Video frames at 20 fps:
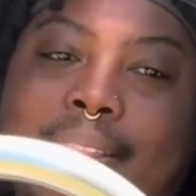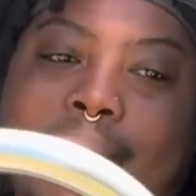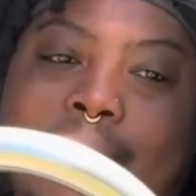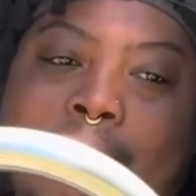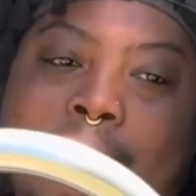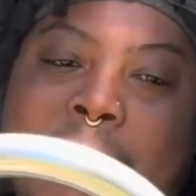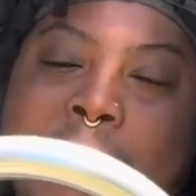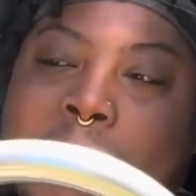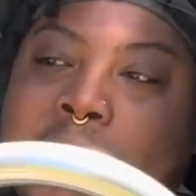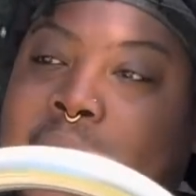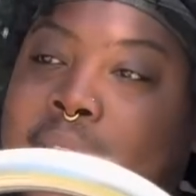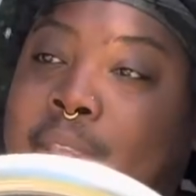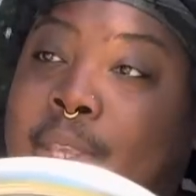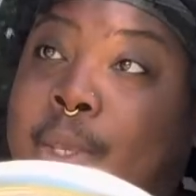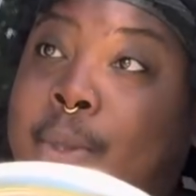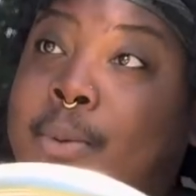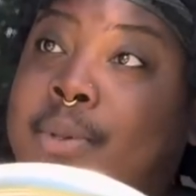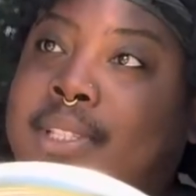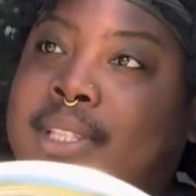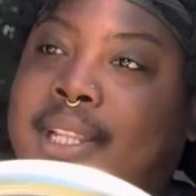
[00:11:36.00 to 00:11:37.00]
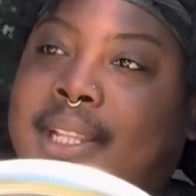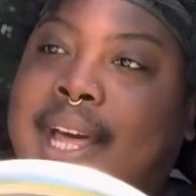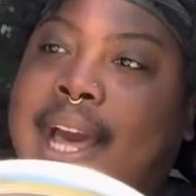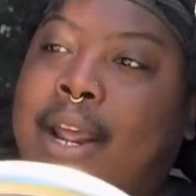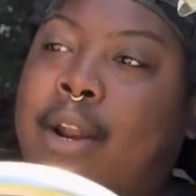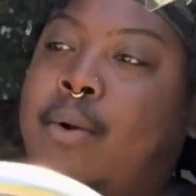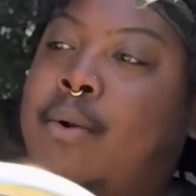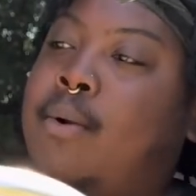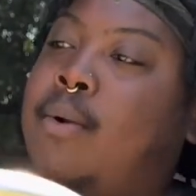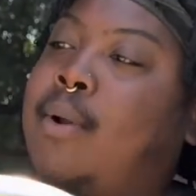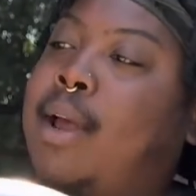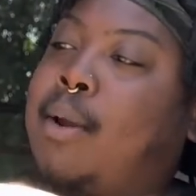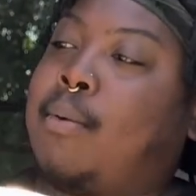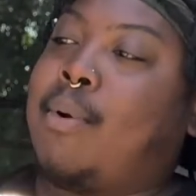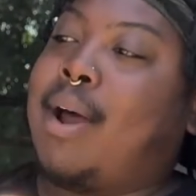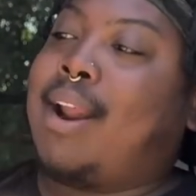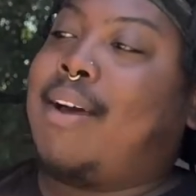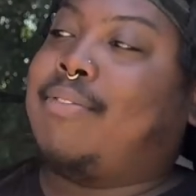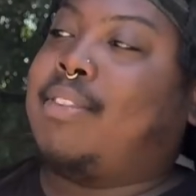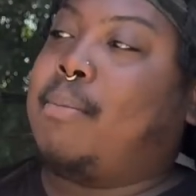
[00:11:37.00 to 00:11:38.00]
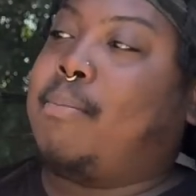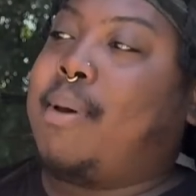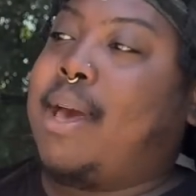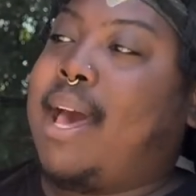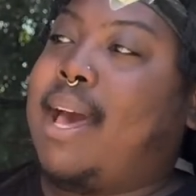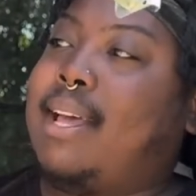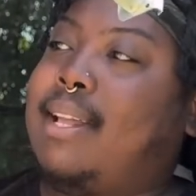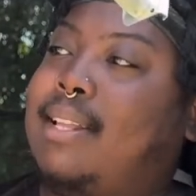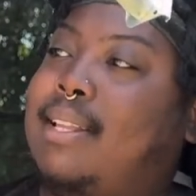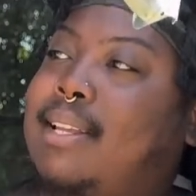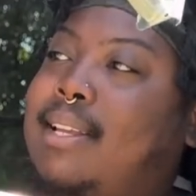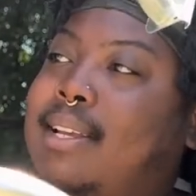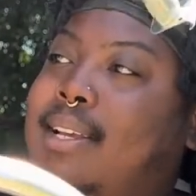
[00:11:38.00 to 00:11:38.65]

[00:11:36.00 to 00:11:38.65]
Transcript: maybe use the ladder like right off the bat.